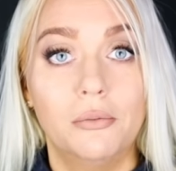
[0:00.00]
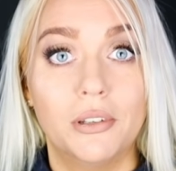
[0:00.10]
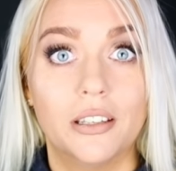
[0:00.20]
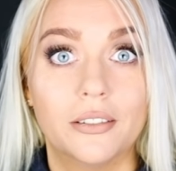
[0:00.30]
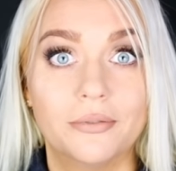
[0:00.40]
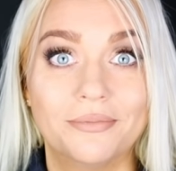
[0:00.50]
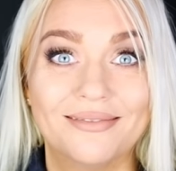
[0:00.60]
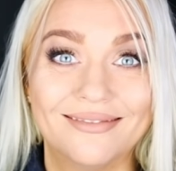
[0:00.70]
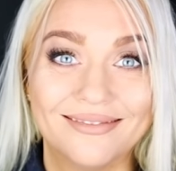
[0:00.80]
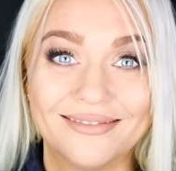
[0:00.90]
gaming.
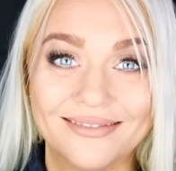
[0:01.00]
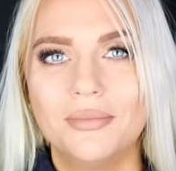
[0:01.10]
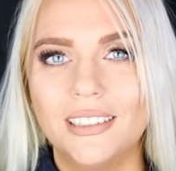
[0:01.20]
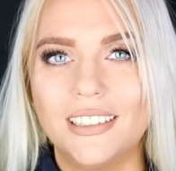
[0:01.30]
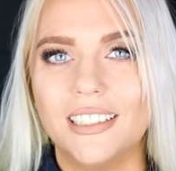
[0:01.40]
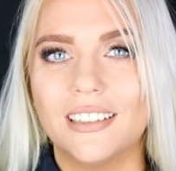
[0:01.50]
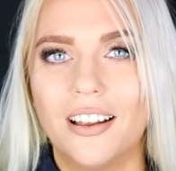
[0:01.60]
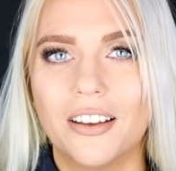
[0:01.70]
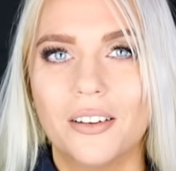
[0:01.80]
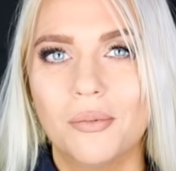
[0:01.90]
Please hit
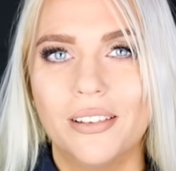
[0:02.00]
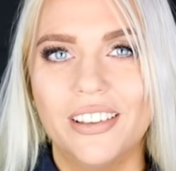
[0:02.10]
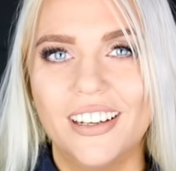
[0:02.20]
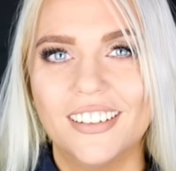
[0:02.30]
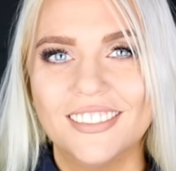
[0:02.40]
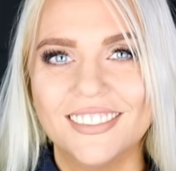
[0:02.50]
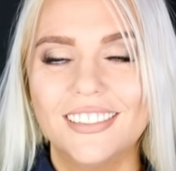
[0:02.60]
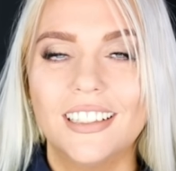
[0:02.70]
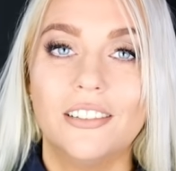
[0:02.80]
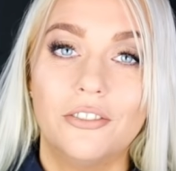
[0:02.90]
like on my video
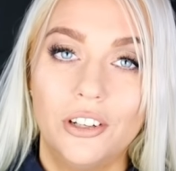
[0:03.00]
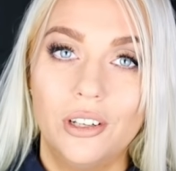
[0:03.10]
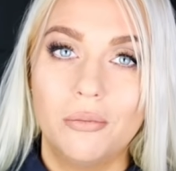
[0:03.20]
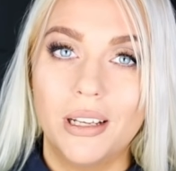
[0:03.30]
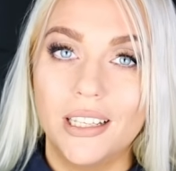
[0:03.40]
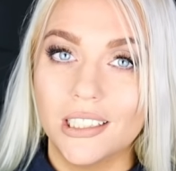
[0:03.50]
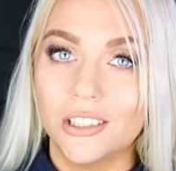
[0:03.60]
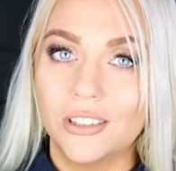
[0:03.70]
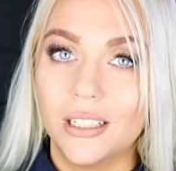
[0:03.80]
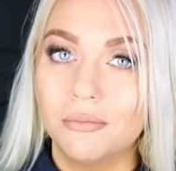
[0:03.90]
and follow my
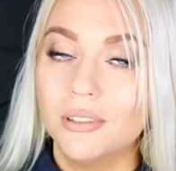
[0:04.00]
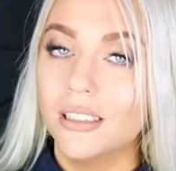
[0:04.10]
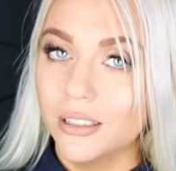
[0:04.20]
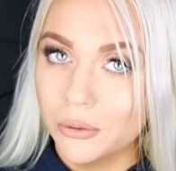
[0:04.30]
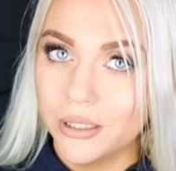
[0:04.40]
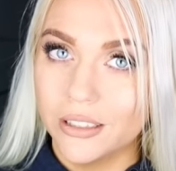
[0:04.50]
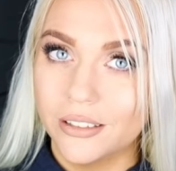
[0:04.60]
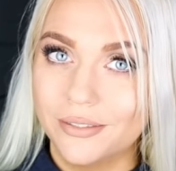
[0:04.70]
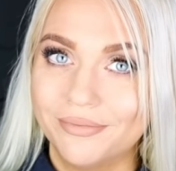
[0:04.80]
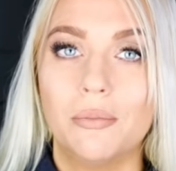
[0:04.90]
Instagram and
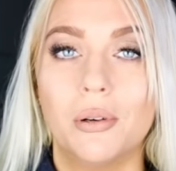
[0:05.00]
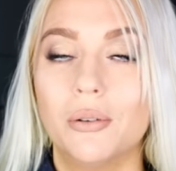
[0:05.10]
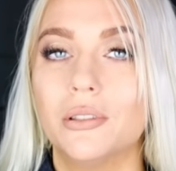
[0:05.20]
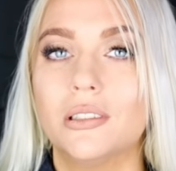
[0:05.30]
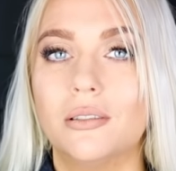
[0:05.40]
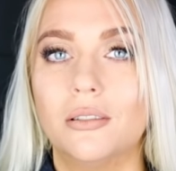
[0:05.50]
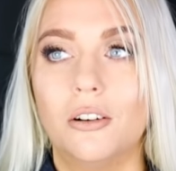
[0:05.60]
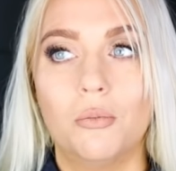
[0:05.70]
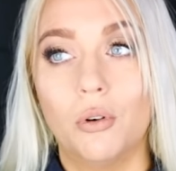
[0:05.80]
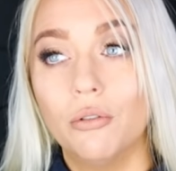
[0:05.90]
Twitter. I post
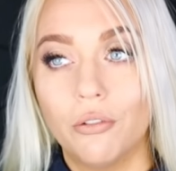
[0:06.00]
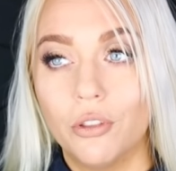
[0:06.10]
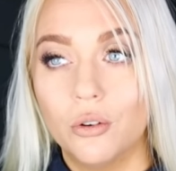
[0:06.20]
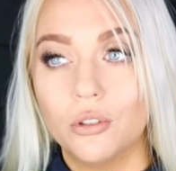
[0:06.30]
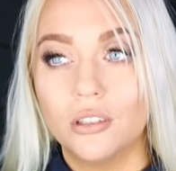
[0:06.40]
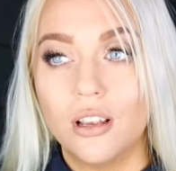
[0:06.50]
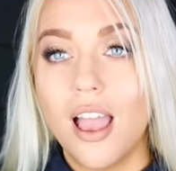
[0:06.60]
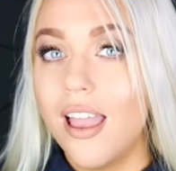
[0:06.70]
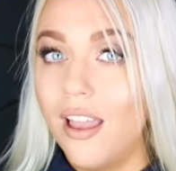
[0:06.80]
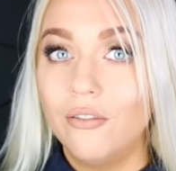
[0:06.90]
on both of those
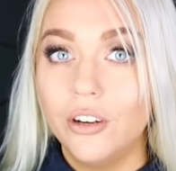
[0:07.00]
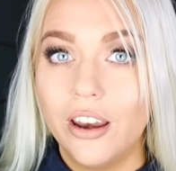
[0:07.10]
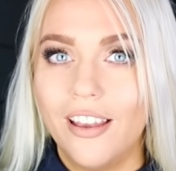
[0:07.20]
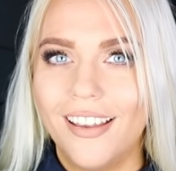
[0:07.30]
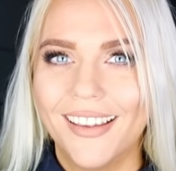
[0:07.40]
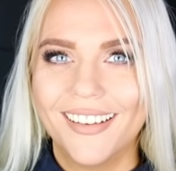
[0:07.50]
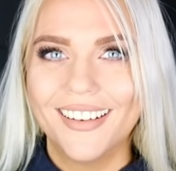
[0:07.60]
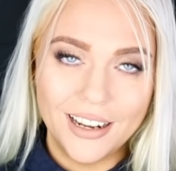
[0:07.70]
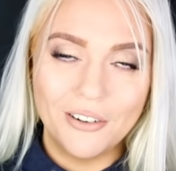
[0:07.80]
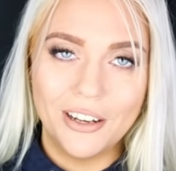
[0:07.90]
every day.
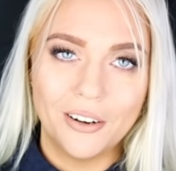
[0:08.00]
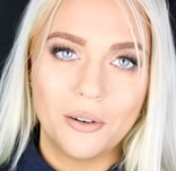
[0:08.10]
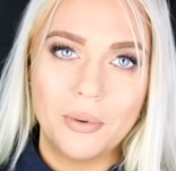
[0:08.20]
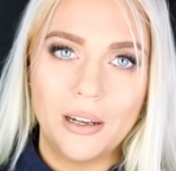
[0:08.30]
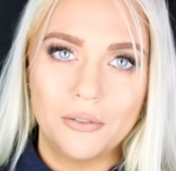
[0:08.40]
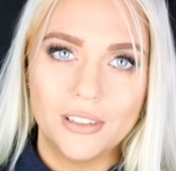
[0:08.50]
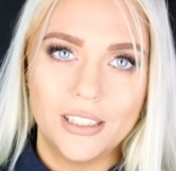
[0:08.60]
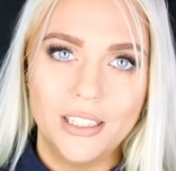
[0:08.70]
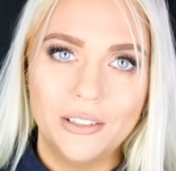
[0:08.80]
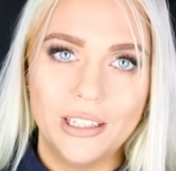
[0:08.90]
Now I hope I will
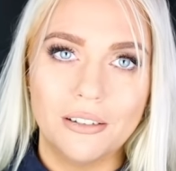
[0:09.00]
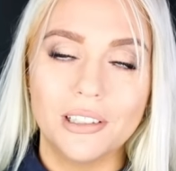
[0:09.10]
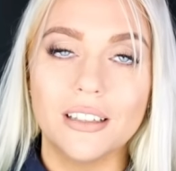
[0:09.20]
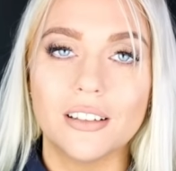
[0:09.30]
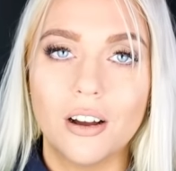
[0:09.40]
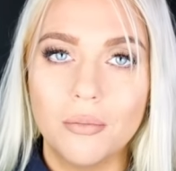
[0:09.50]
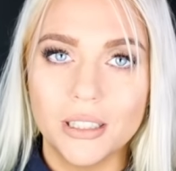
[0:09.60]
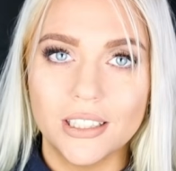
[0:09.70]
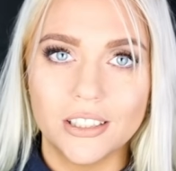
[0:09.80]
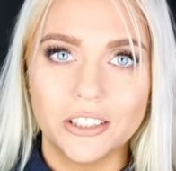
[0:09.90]
see you down in the
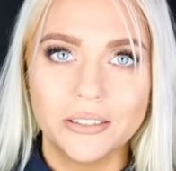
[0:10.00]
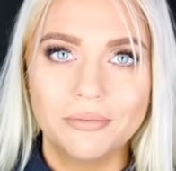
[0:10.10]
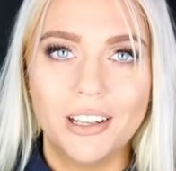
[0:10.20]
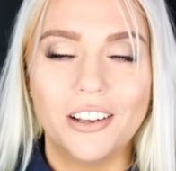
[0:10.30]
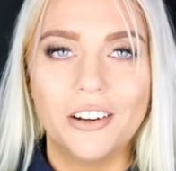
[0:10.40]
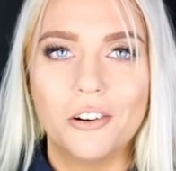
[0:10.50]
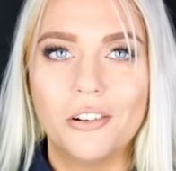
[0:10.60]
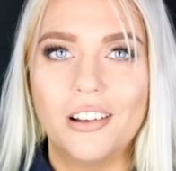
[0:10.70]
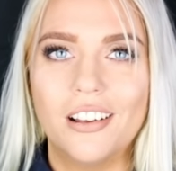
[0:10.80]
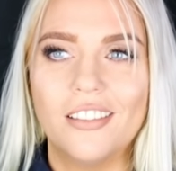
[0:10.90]
comment section. I
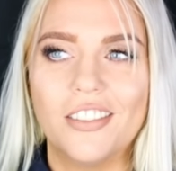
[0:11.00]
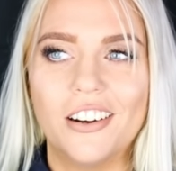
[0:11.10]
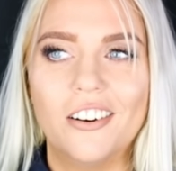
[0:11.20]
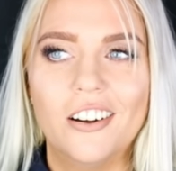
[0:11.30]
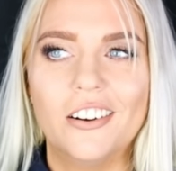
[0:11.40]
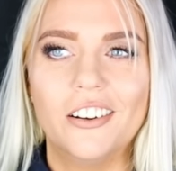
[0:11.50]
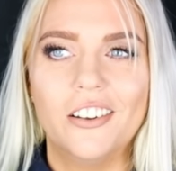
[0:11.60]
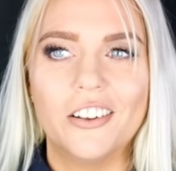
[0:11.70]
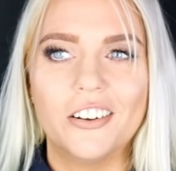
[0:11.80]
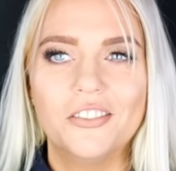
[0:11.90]
know there are a
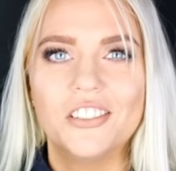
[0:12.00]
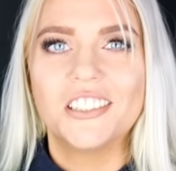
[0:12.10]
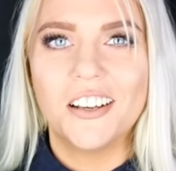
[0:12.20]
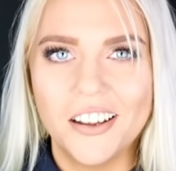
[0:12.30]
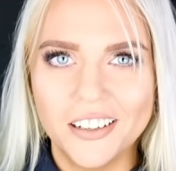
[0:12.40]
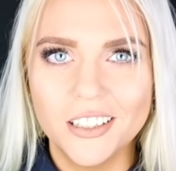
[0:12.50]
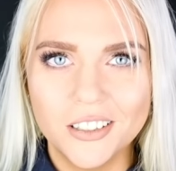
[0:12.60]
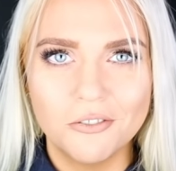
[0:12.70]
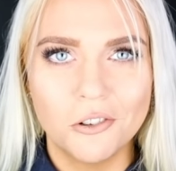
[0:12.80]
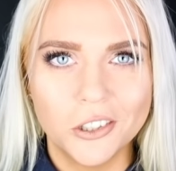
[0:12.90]
lot of silent
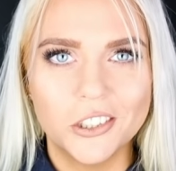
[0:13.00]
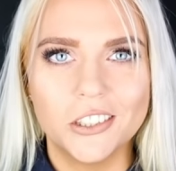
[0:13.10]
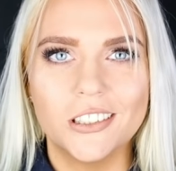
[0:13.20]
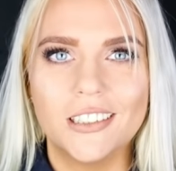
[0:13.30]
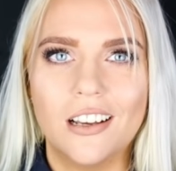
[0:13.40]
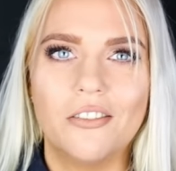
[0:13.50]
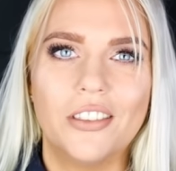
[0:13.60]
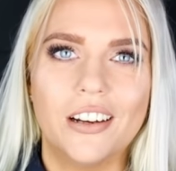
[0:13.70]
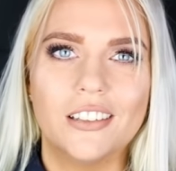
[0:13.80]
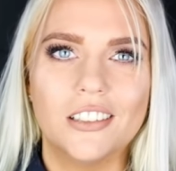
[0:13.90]
watchers out
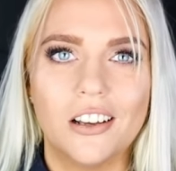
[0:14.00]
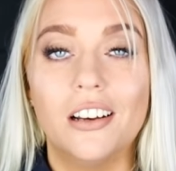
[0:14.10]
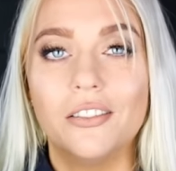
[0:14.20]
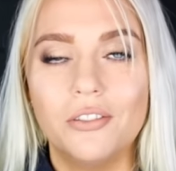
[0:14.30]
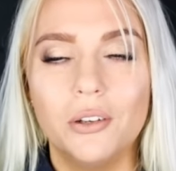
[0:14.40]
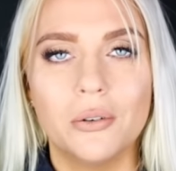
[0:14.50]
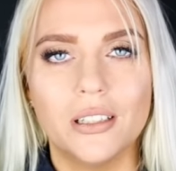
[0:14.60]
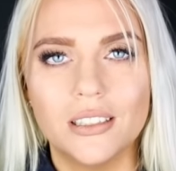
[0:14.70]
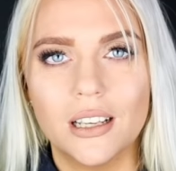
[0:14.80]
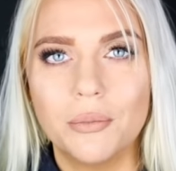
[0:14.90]
there, silent
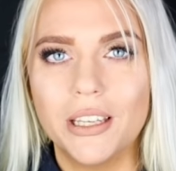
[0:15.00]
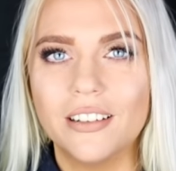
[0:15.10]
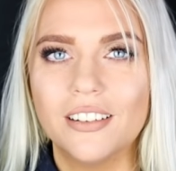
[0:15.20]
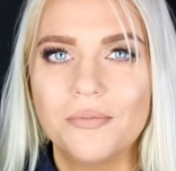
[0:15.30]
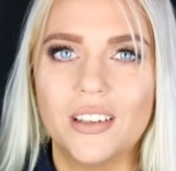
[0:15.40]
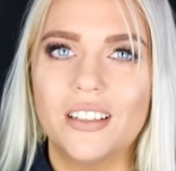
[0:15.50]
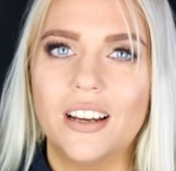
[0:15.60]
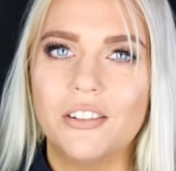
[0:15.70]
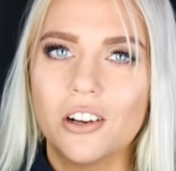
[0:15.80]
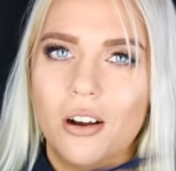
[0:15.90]
viewers, I mean, that
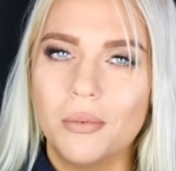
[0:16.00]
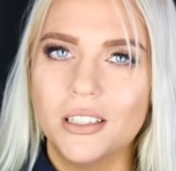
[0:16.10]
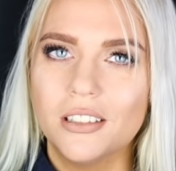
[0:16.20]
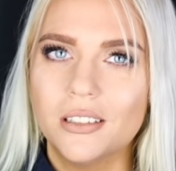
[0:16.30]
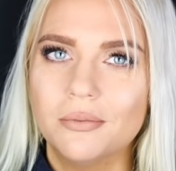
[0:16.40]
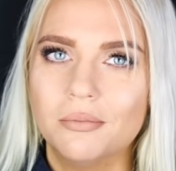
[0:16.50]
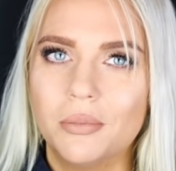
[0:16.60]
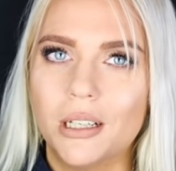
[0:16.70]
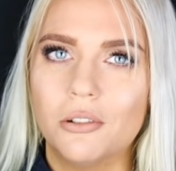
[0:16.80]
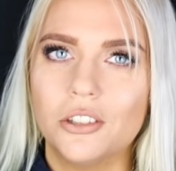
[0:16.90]
never comments.
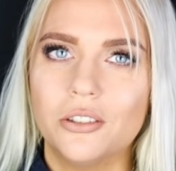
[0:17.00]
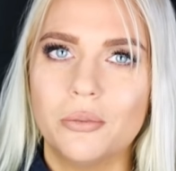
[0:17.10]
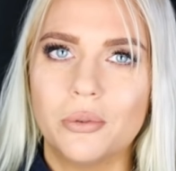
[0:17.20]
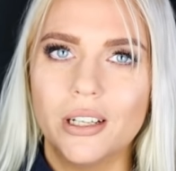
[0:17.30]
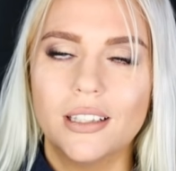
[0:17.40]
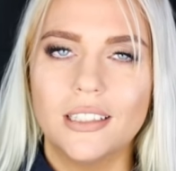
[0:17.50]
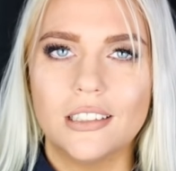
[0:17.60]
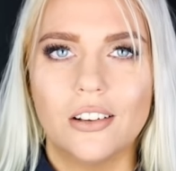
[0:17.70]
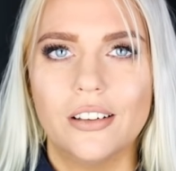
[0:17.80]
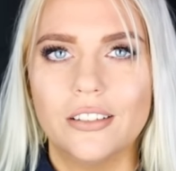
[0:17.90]
But I want you to break that
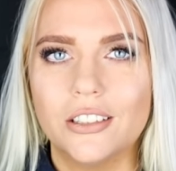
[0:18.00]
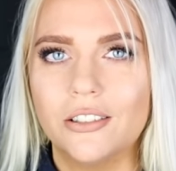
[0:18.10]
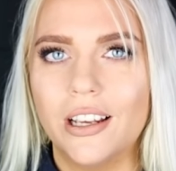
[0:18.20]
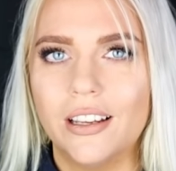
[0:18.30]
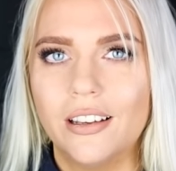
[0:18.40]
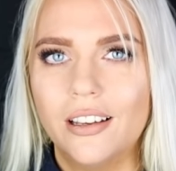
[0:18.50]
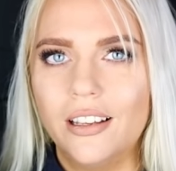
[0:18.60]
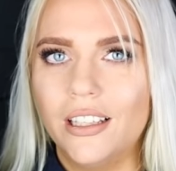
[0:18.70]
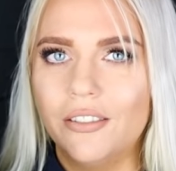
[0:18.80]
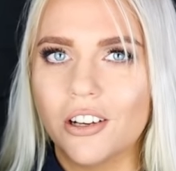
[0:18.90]
silence today
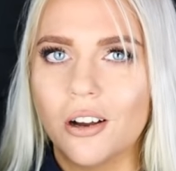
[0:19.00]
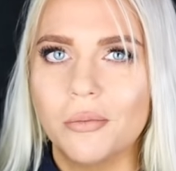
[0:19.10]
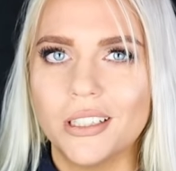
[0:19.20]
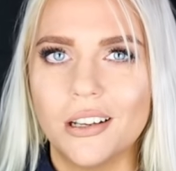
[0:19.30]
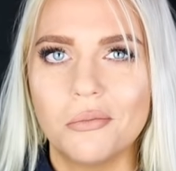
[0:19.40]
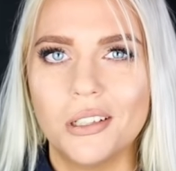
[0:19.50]
and leave a comment down